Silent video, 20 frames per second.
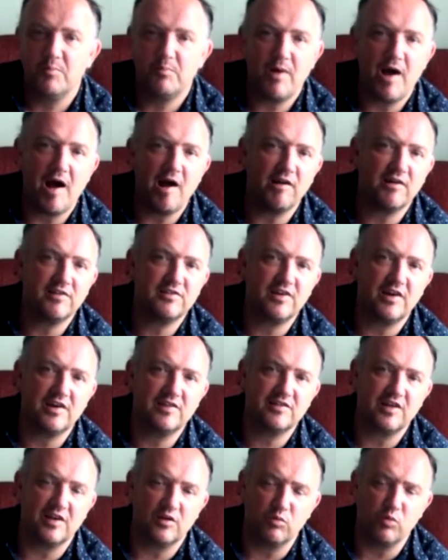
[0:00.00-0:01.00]

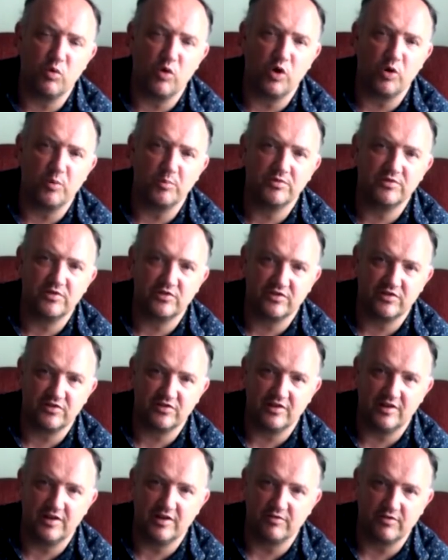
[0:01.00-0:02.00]
Parasites and worms such
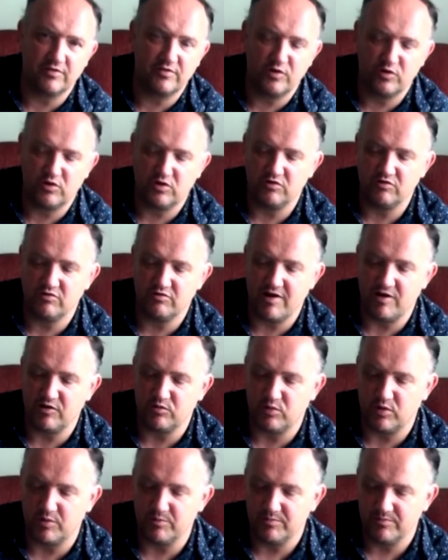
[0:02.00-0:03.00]
as liver fluke and
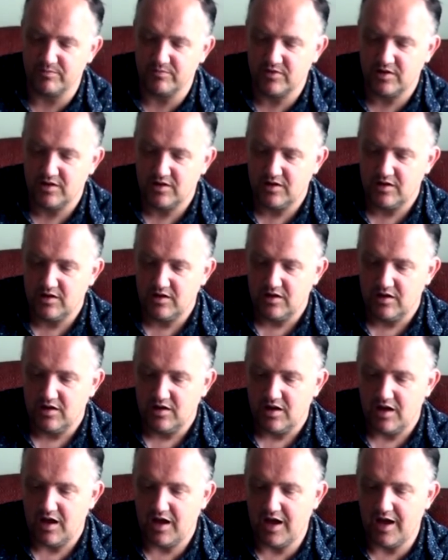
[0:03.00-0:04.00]

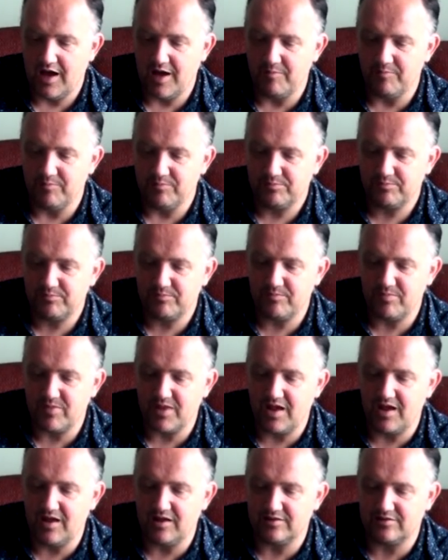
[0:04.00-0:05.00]
roundworm.
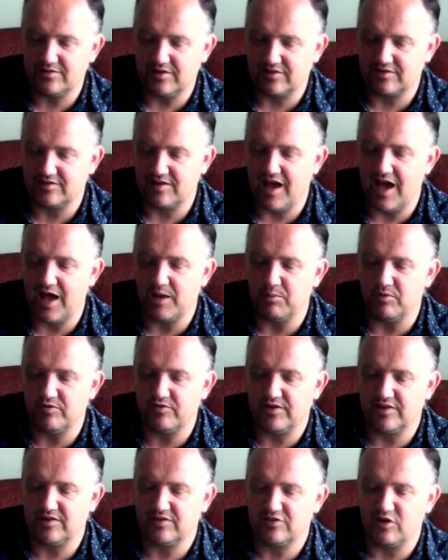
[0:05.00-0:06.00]
6, animal
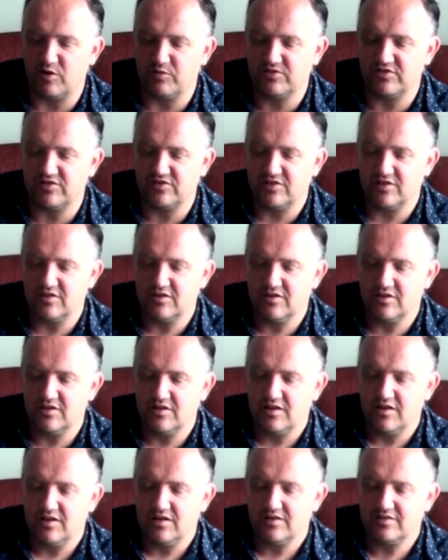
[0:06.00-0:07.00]
feedstuffs.
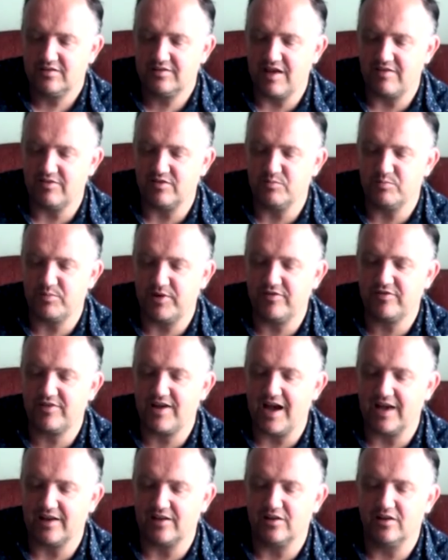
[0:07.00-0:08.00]
7, beef
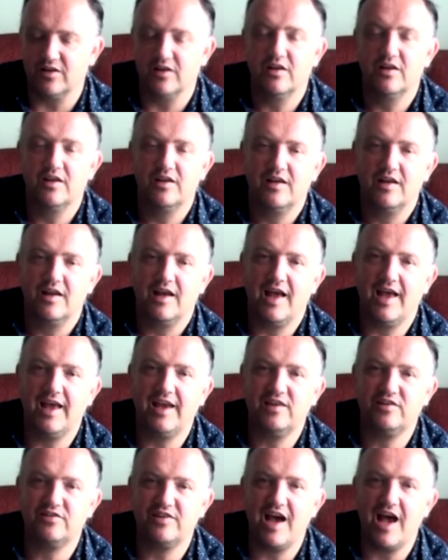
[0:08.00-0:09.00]
cattle.
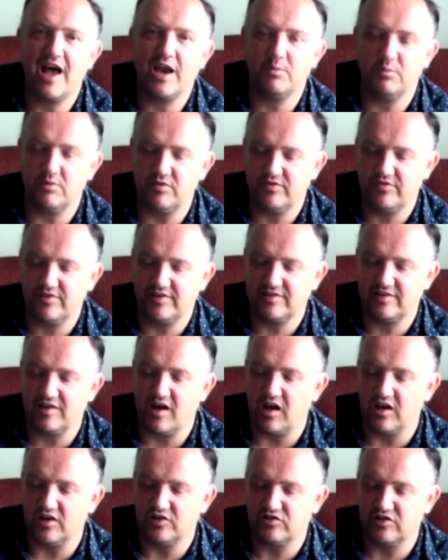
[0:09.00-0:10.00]
8, animal
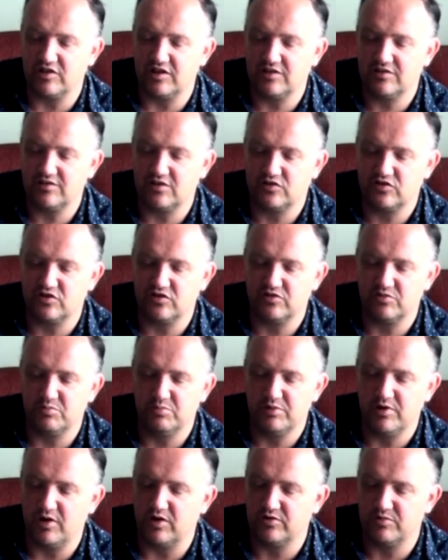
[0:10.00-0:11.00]
physiology such as
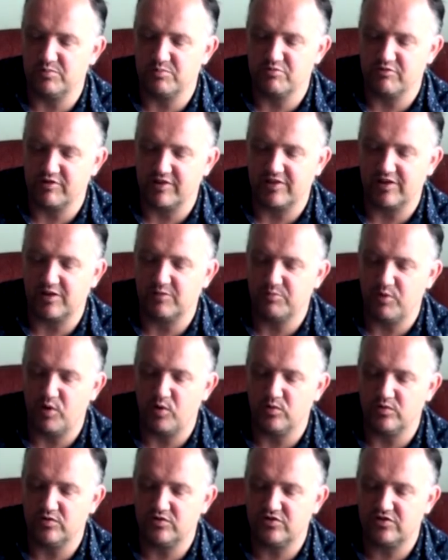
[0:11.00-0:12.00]
blood, breathing,
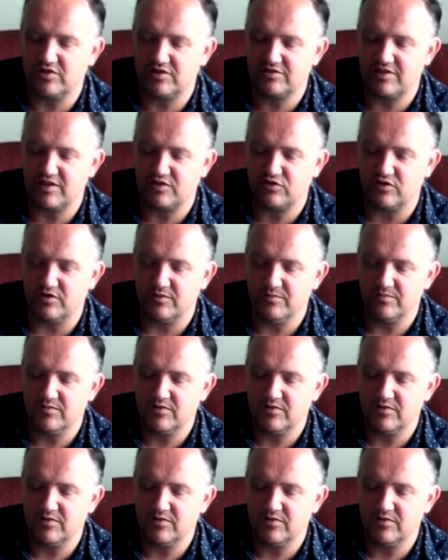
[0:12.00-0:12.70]
bones, etc.